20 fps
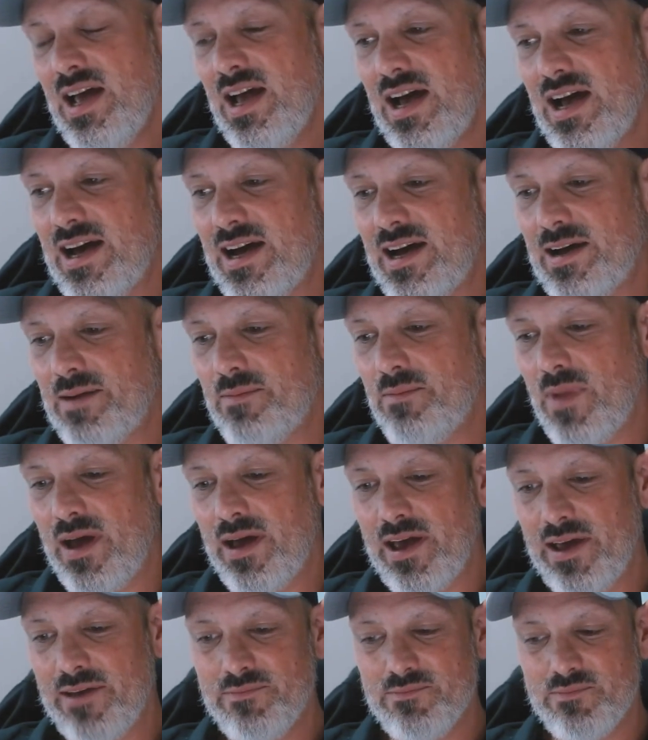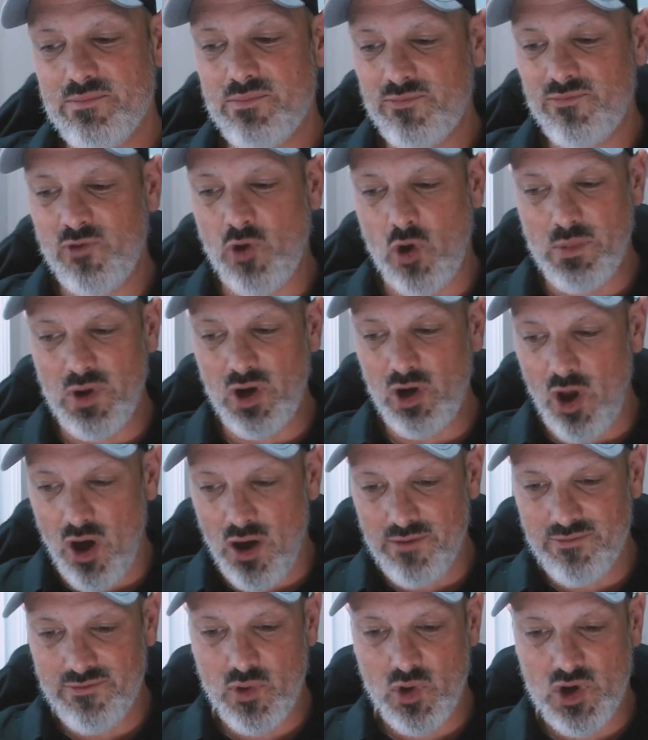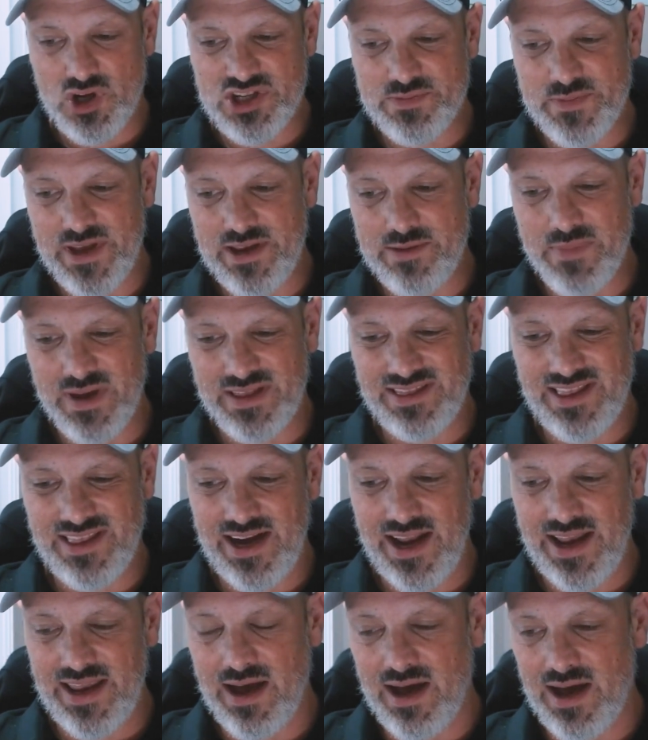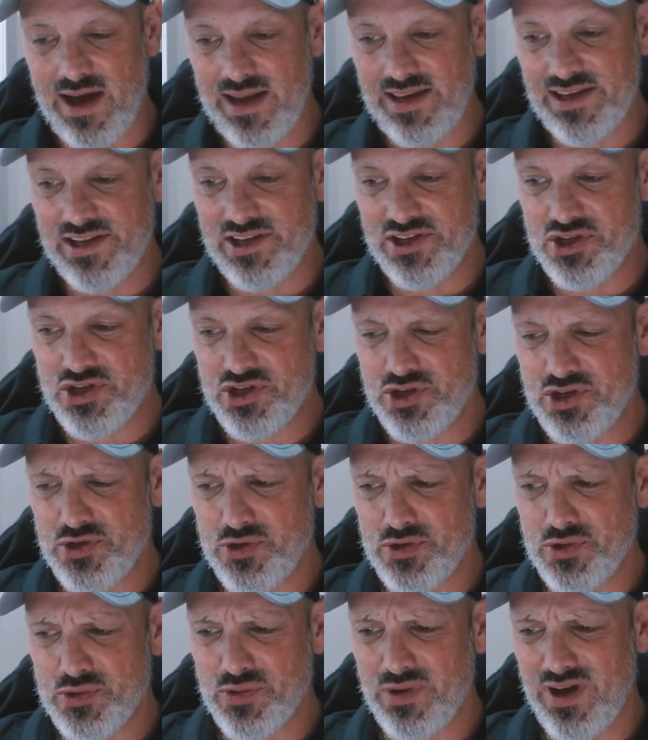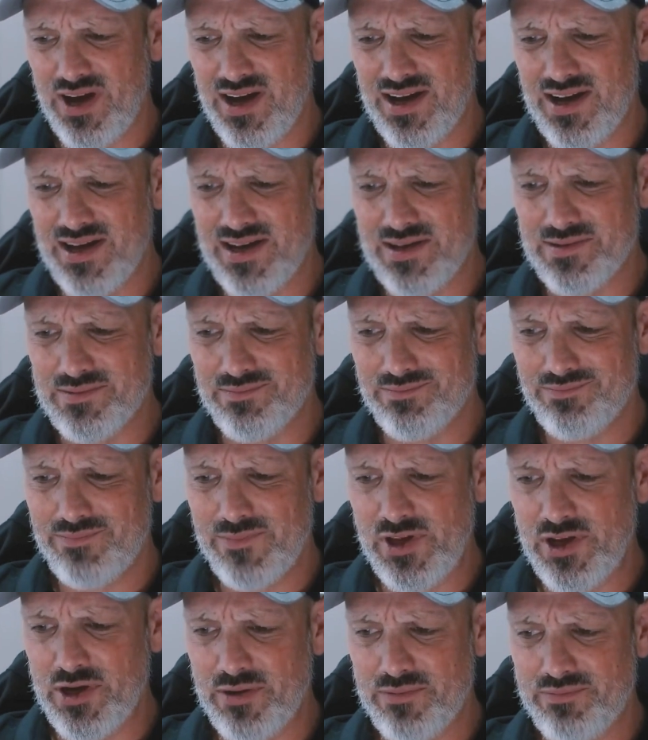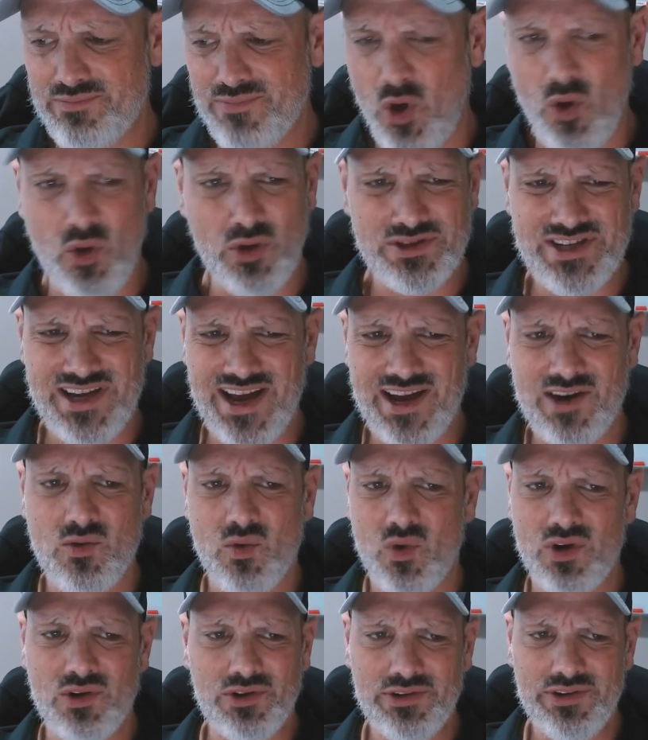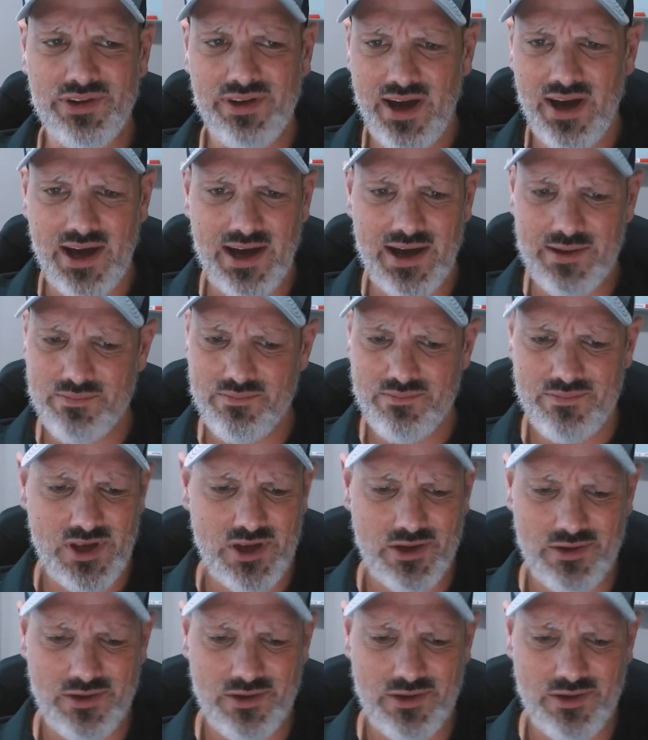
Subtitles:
I former law enforcement, but then I got into, the whole tech world, from